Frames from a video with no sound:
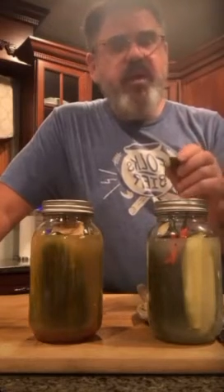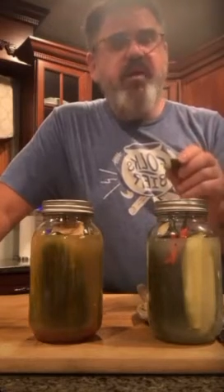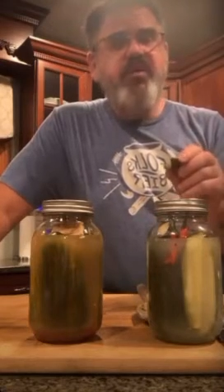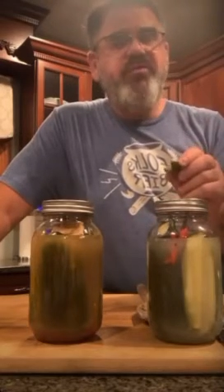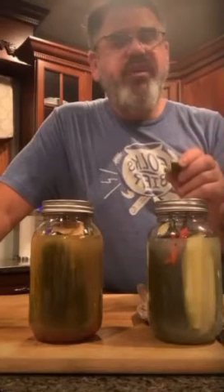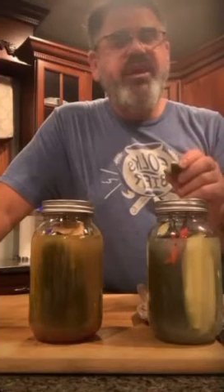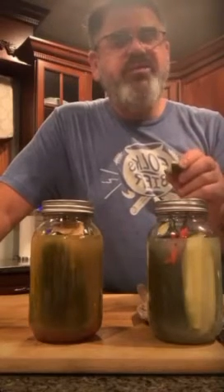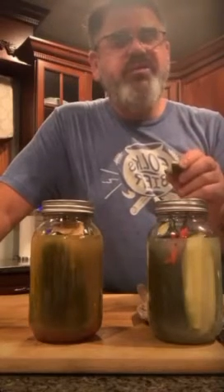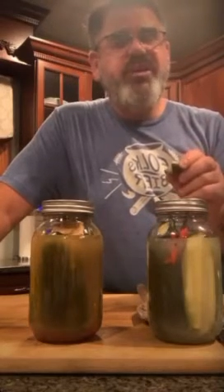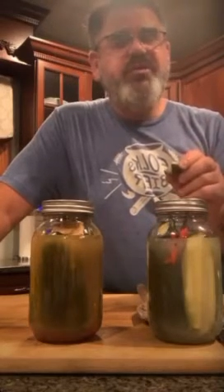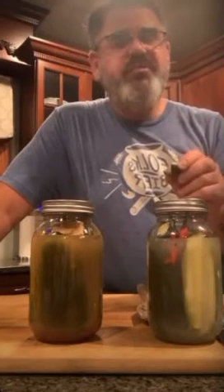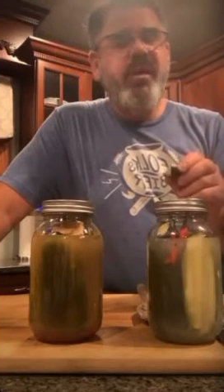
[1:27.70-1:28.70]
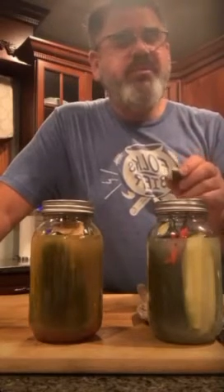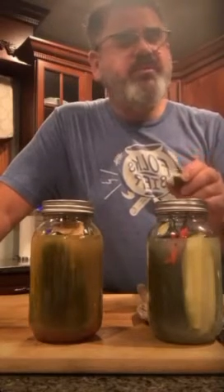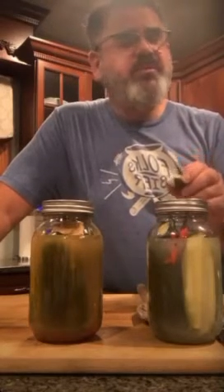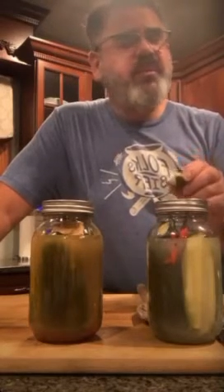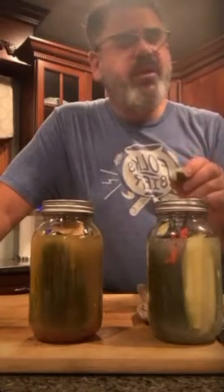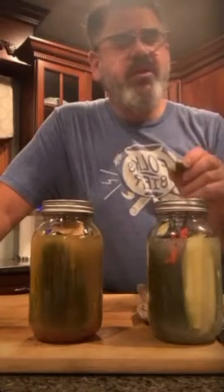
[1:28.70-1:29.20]
great crisp,
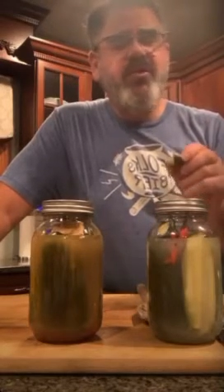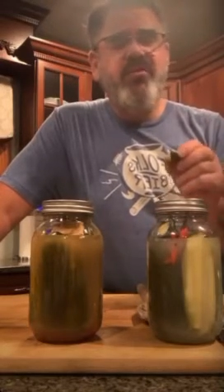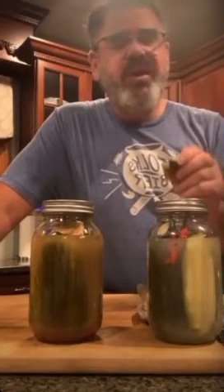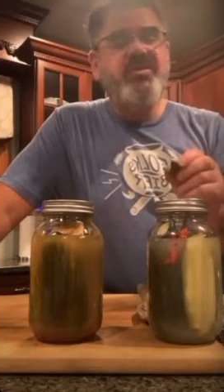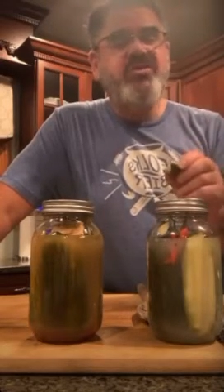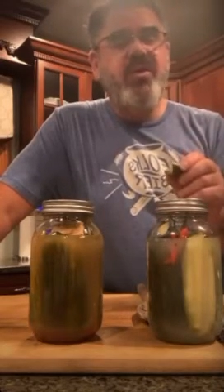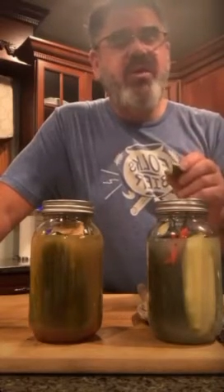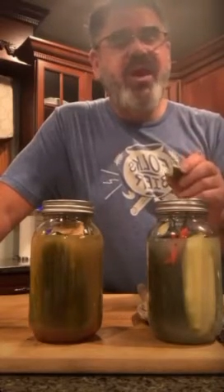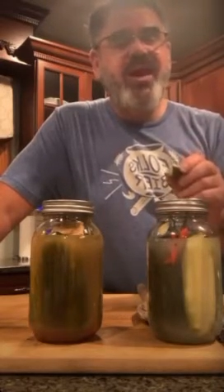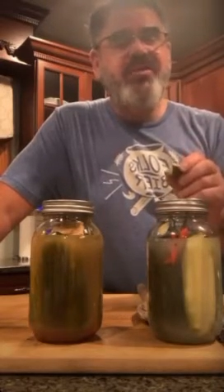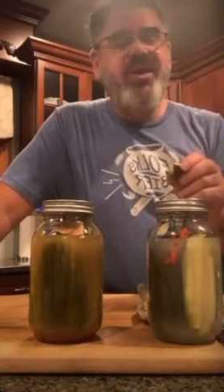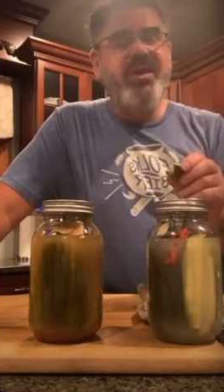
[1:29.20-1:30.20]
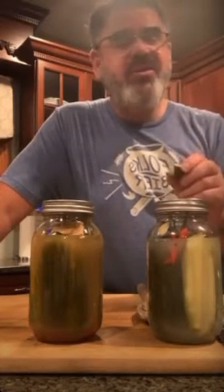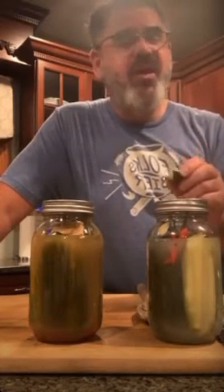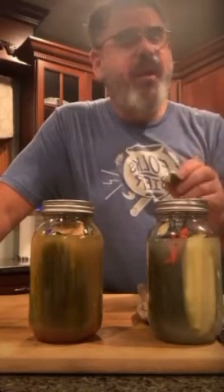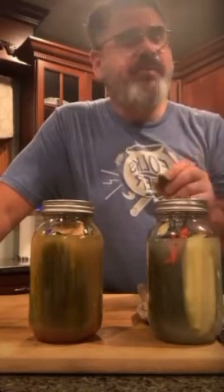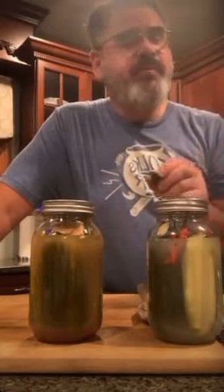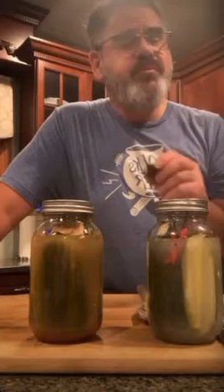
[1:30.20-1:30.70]
great salt content.
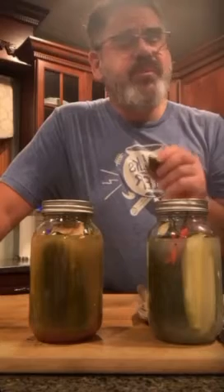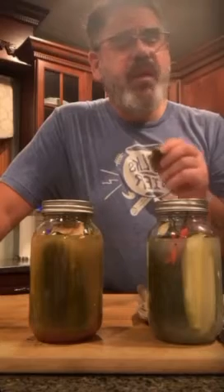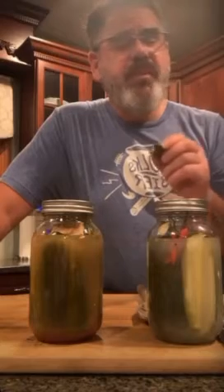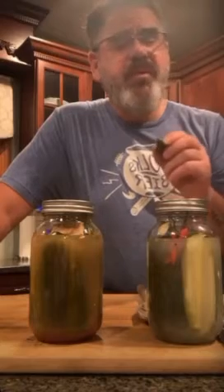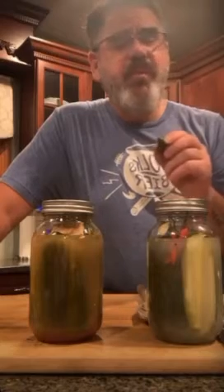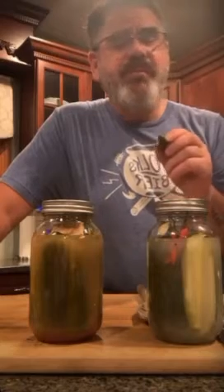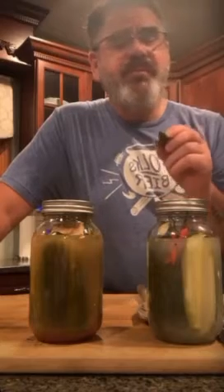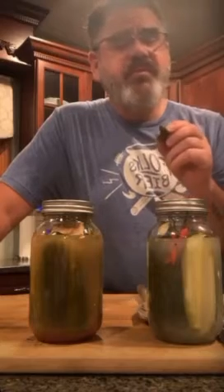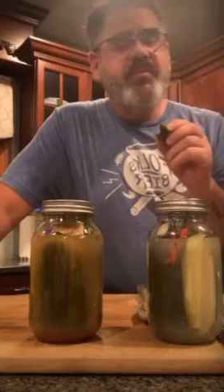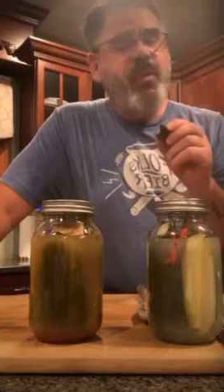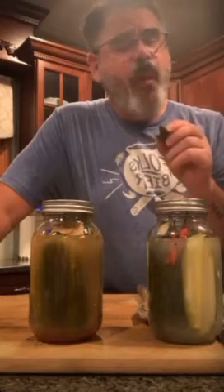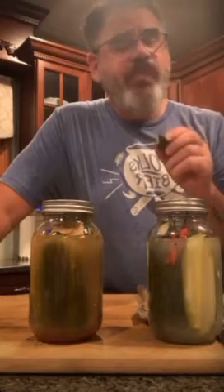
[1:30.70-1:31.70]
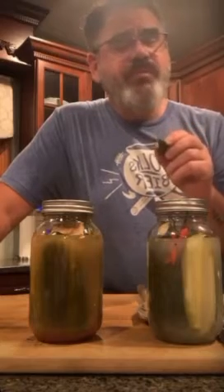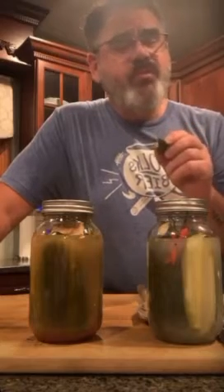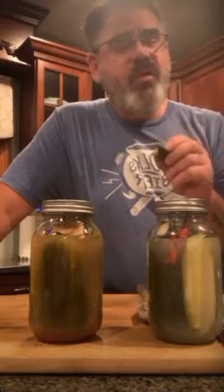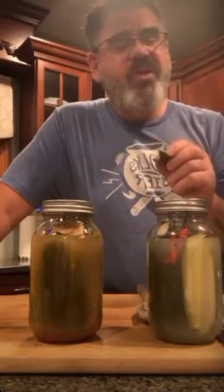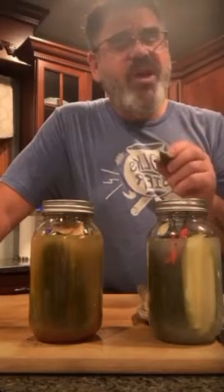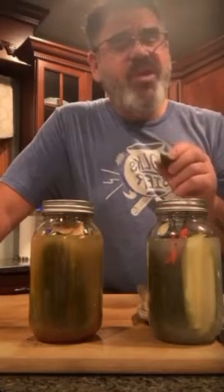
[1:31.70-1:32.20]
I mean, they're
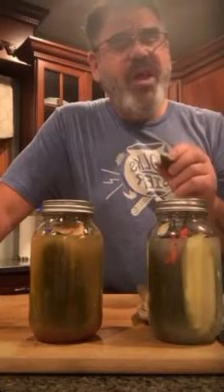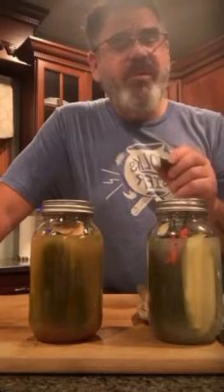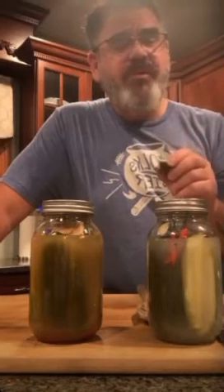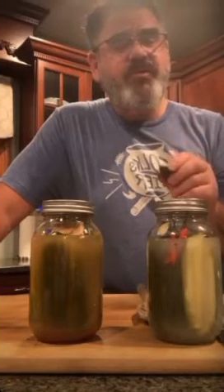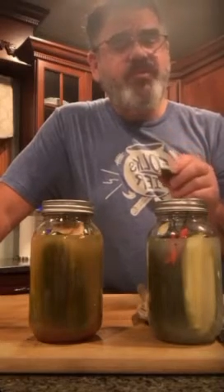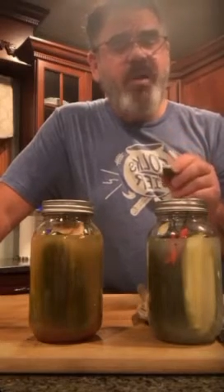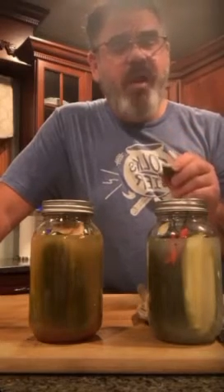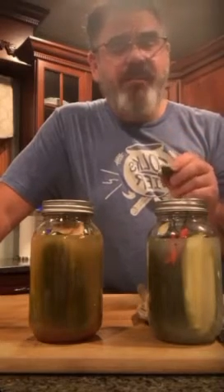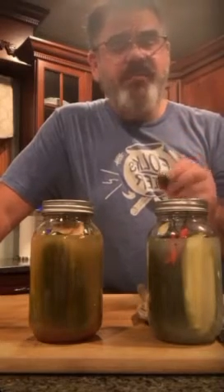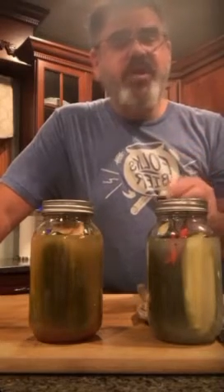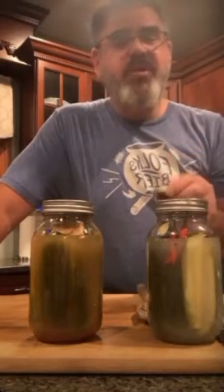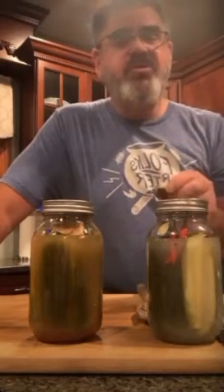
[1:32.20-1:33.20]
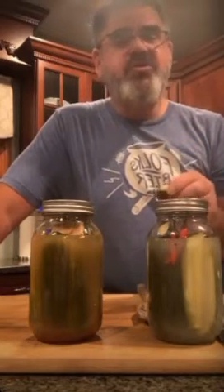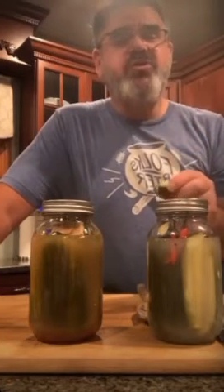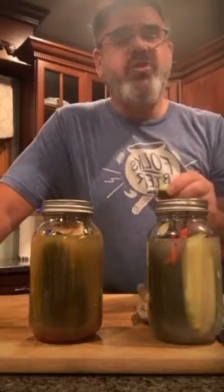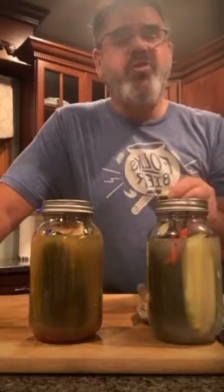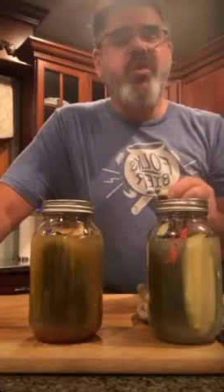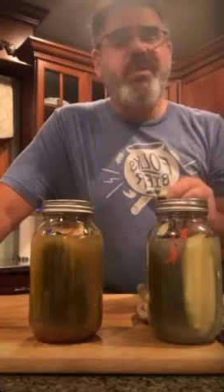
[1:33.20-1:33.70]
right there. And these are
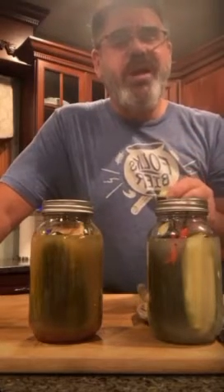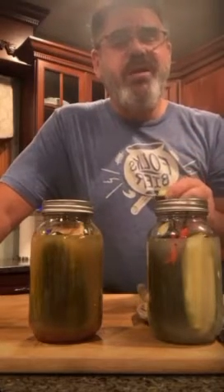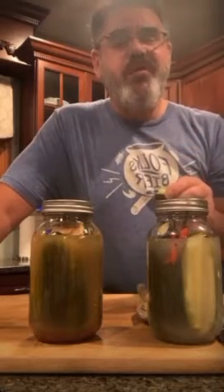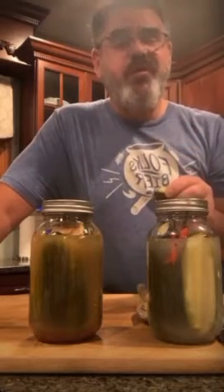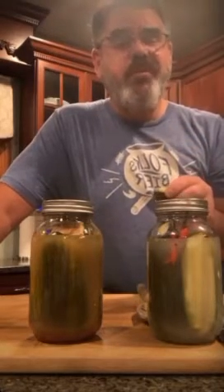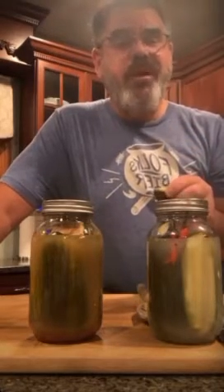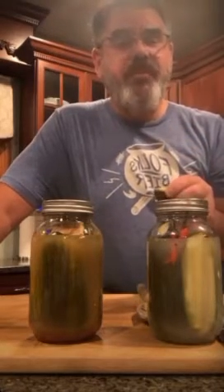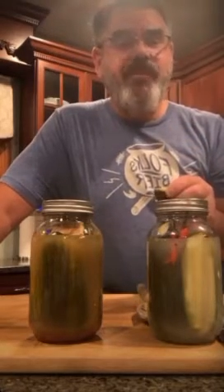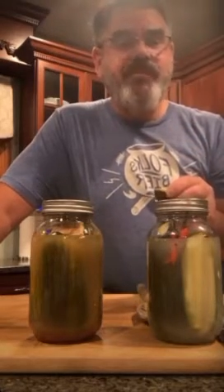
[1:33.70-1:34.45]
still warm out of the ferment.